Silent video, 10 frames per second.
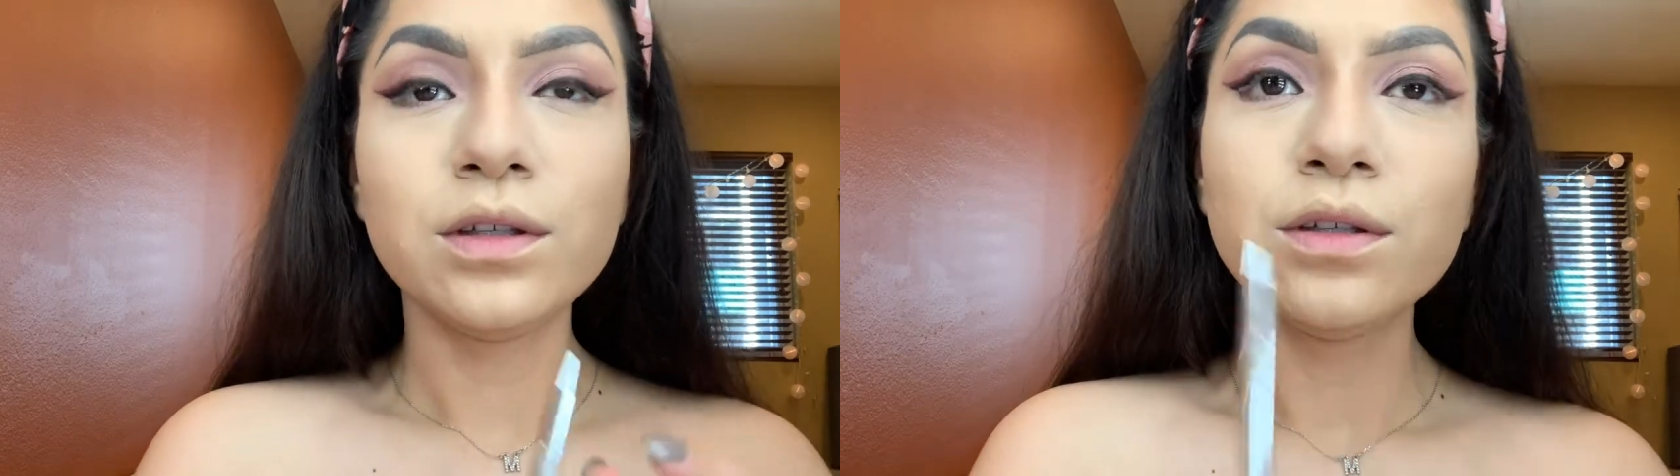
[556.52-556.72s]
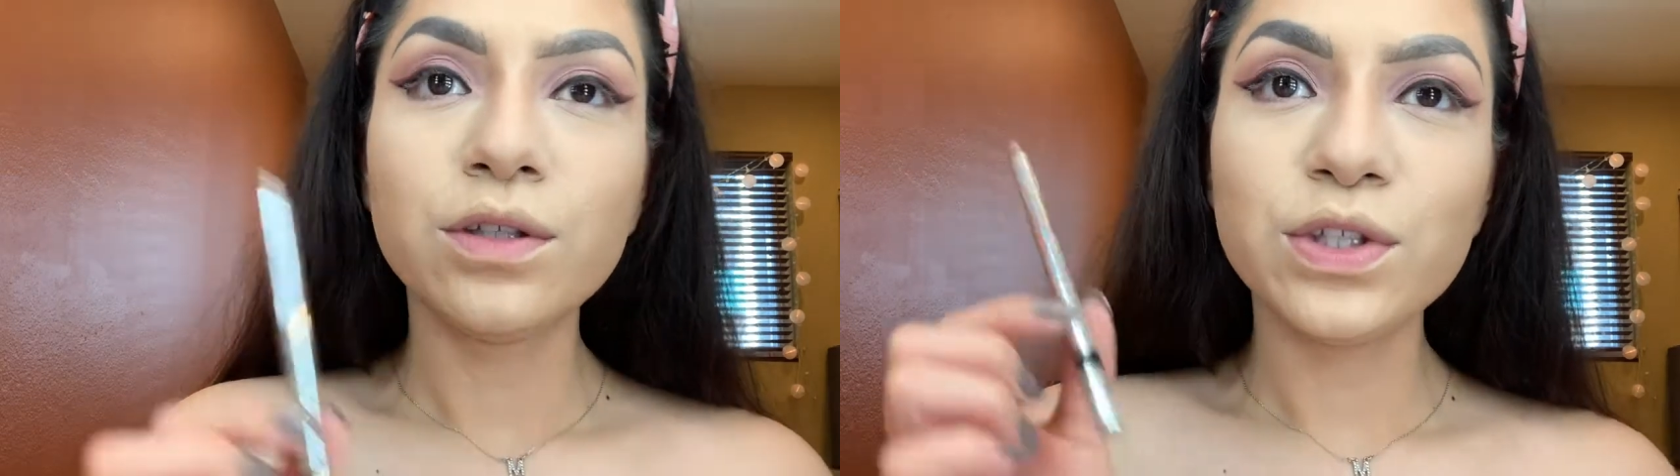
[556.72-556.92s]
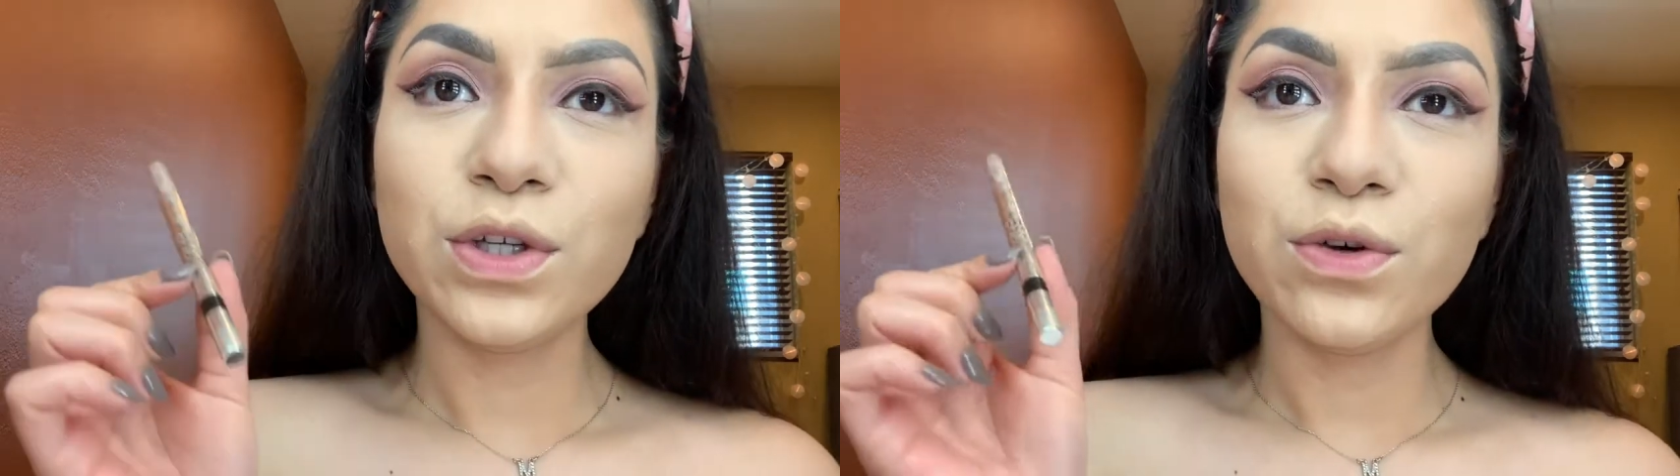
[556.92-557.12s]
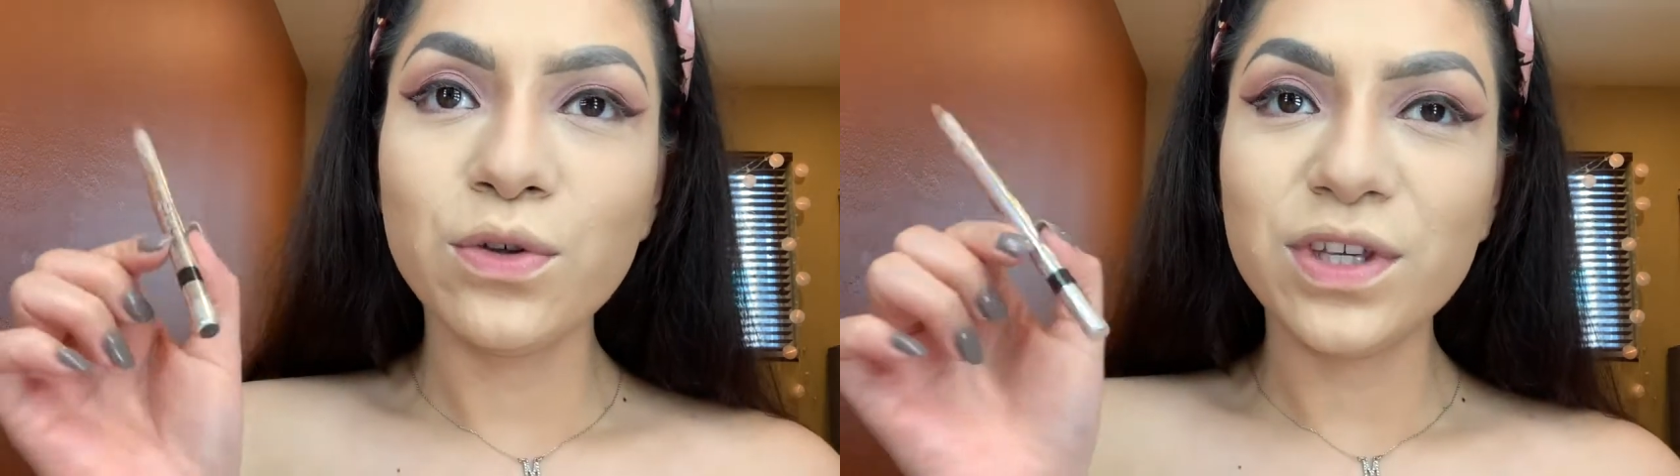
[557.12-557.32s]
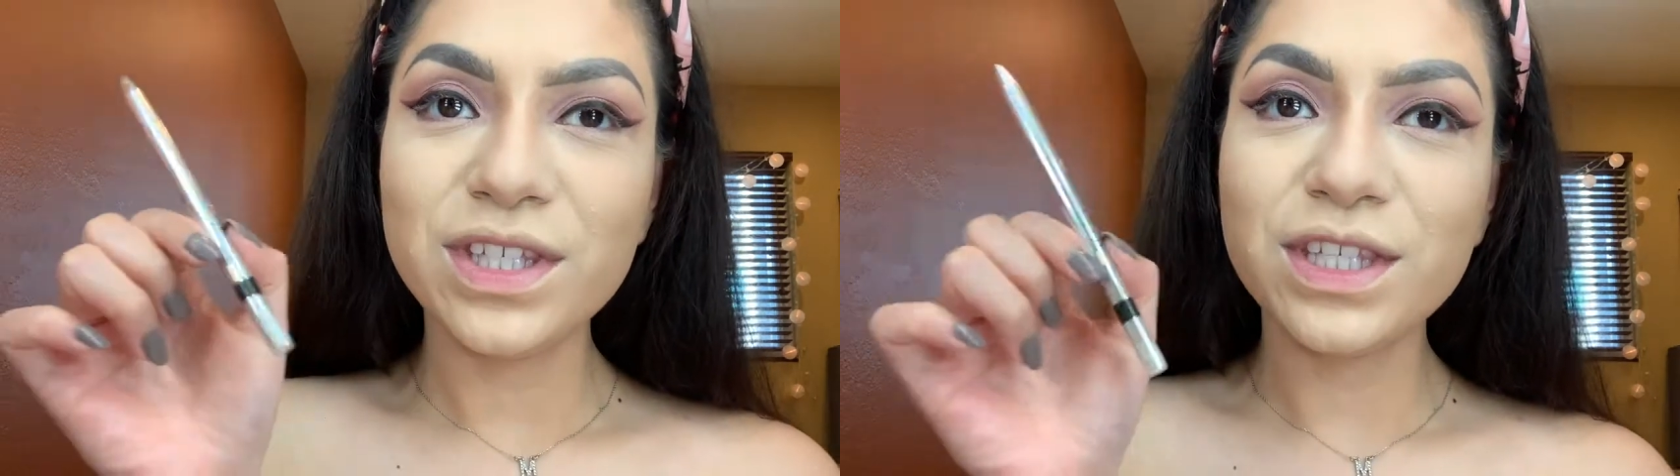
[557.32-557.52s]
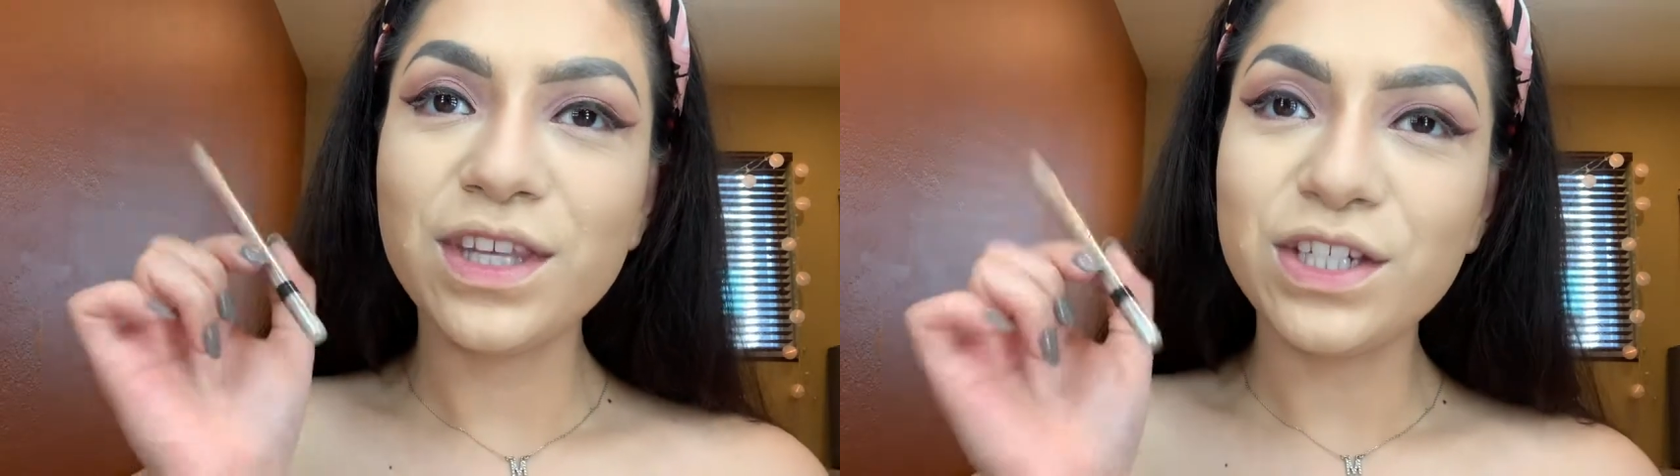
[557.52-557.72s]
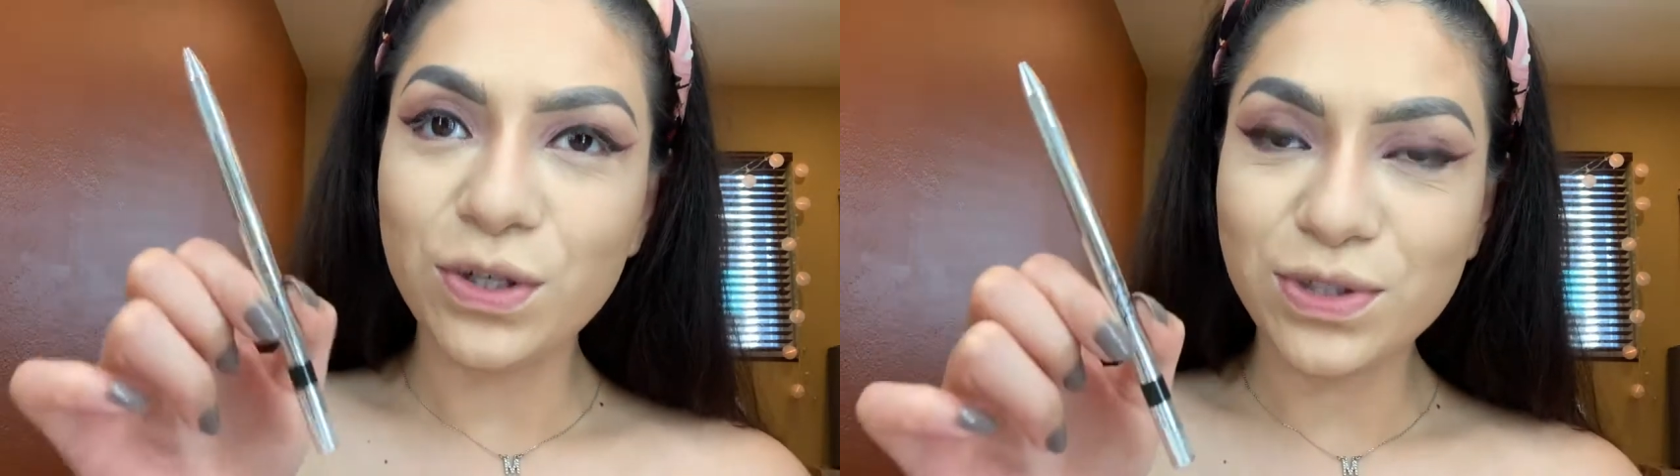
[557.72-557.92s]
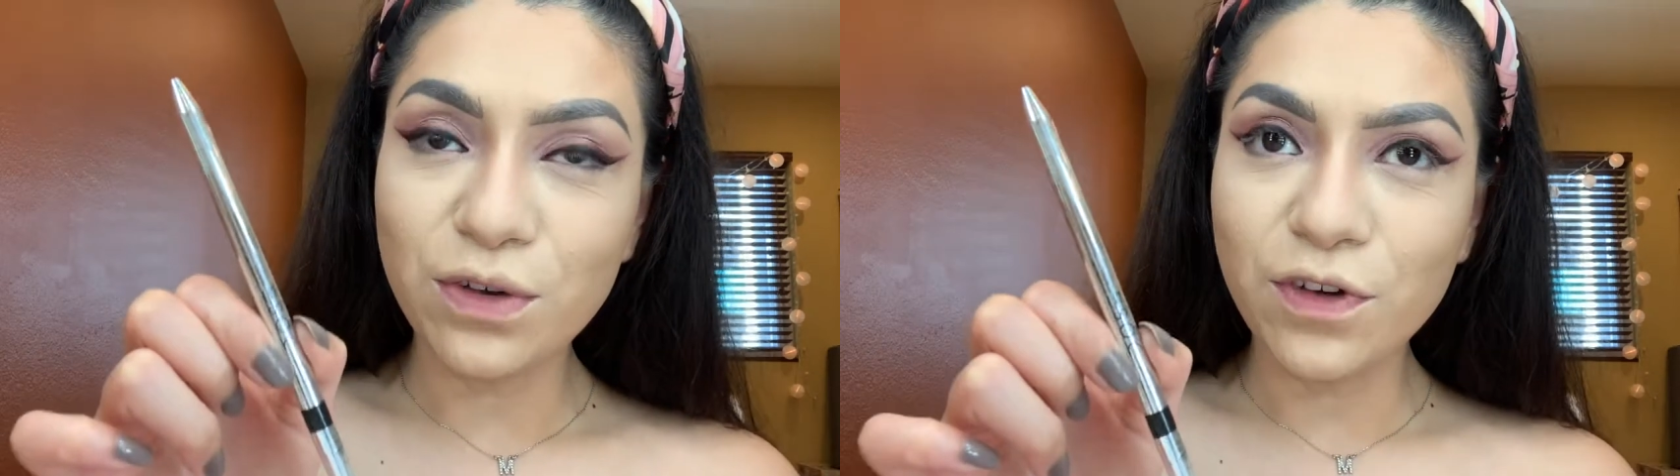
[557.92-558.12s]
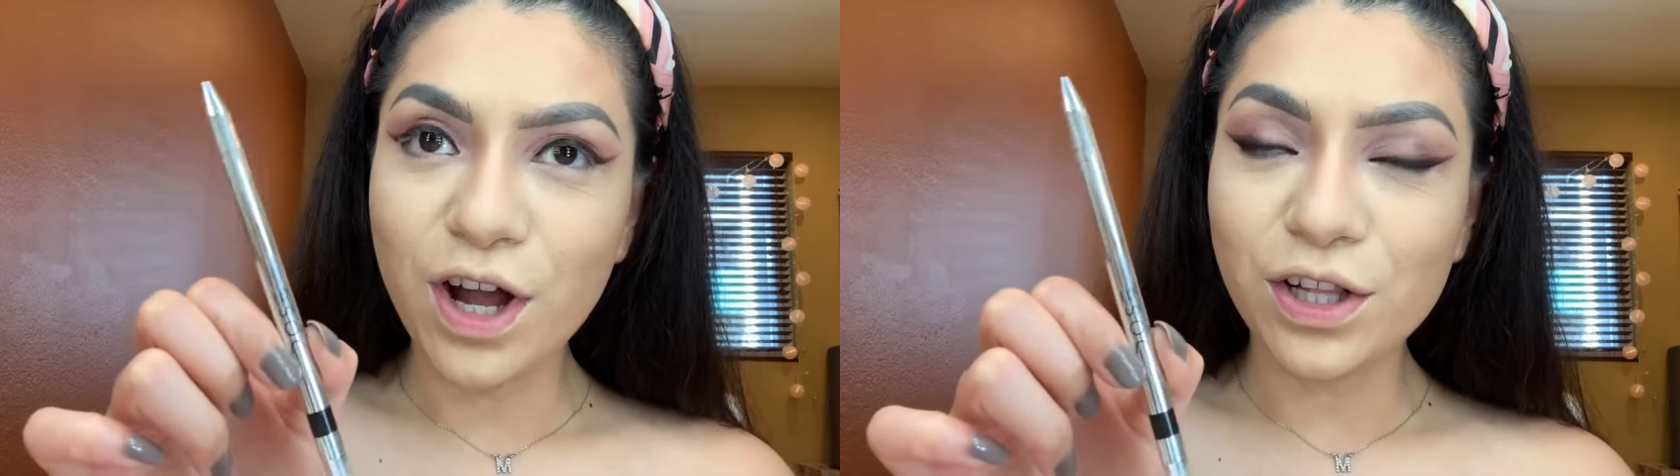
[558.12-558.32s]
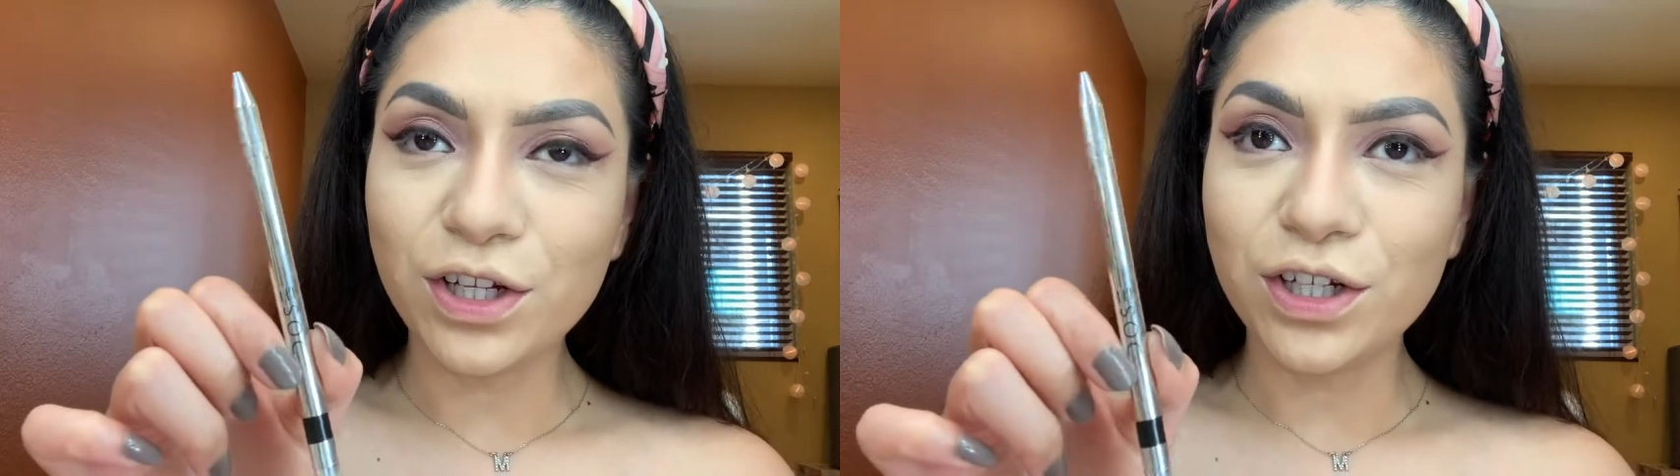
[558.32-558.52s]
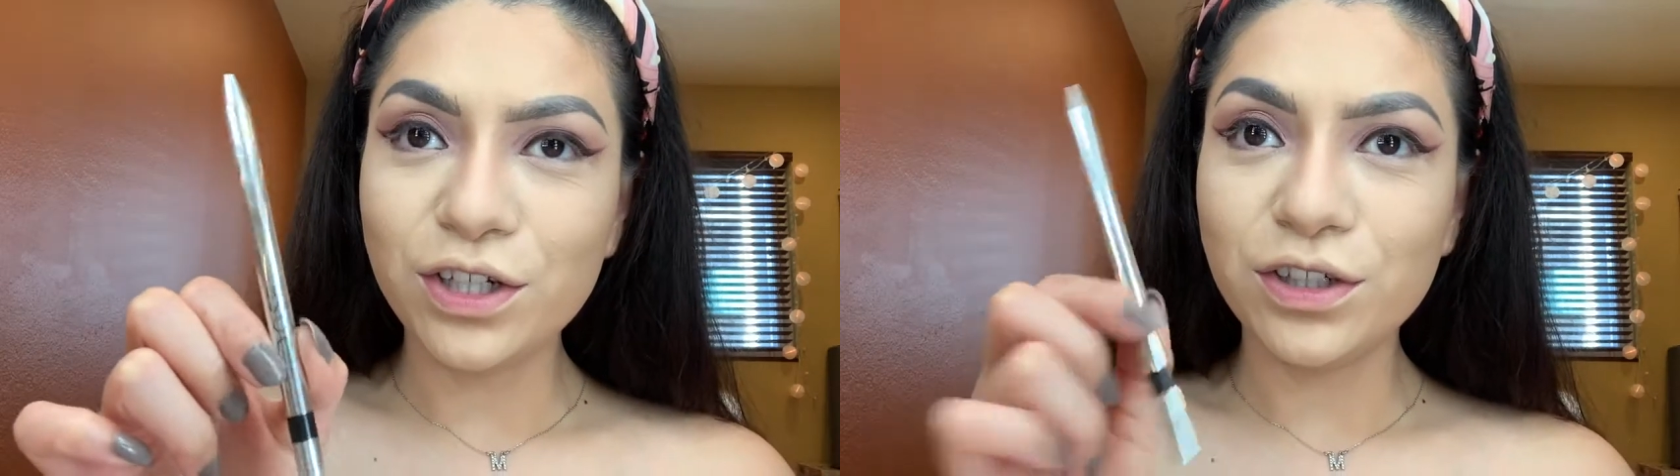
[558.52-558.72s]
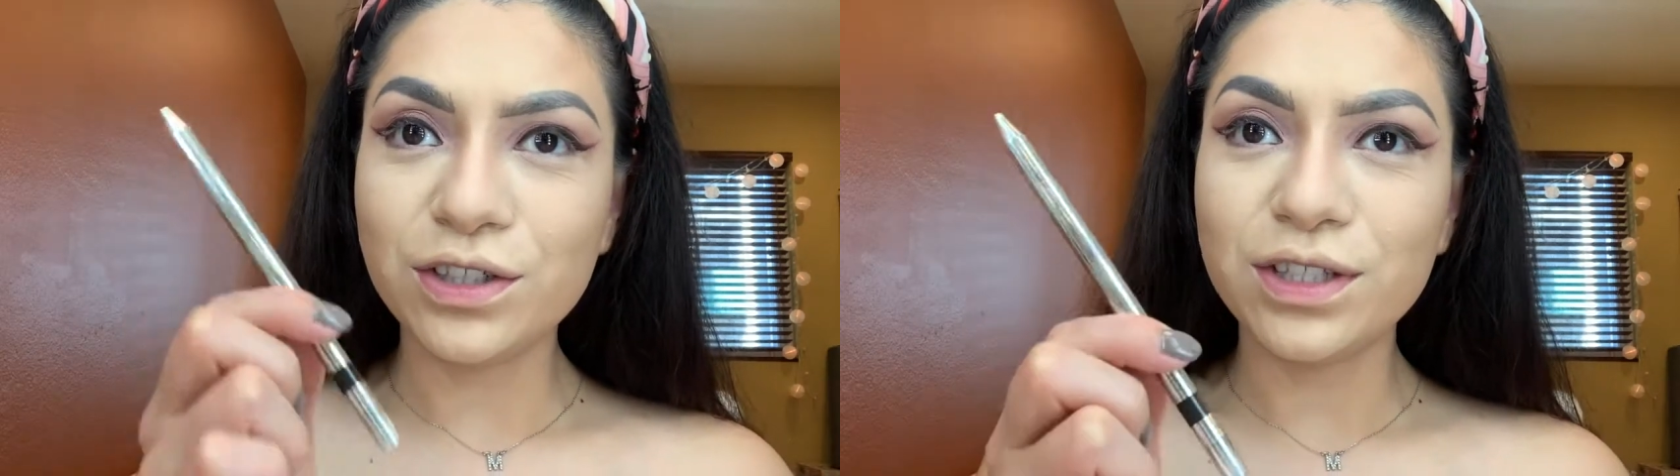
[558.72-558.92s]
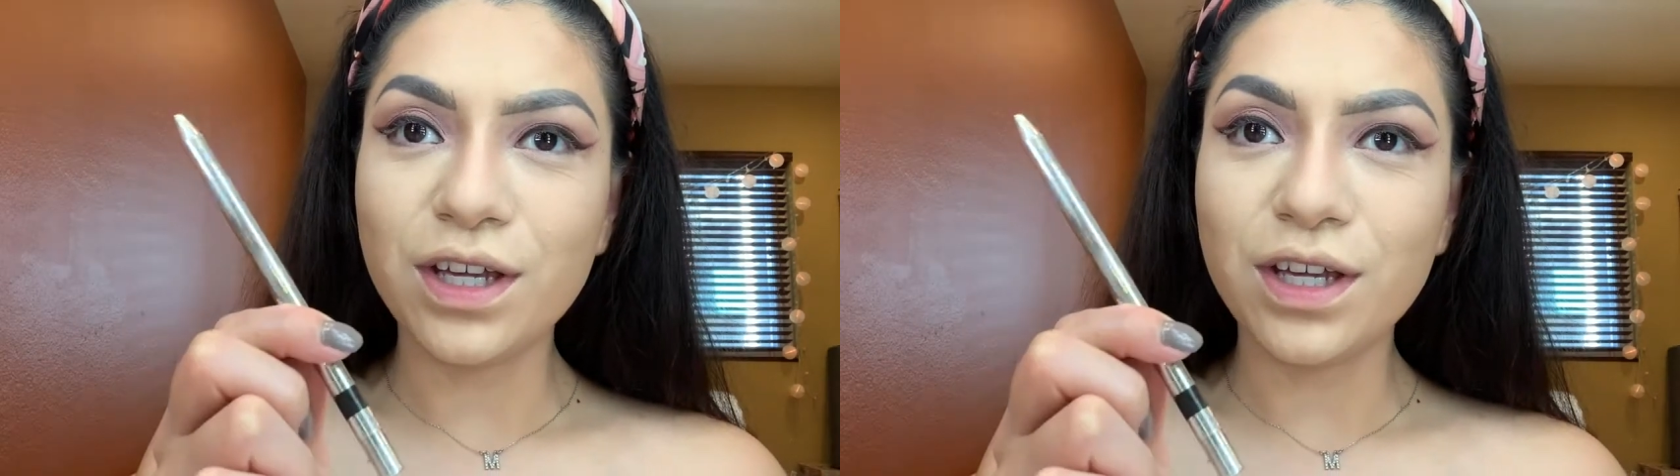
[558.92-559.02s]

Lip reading: So this is the Dose of Colors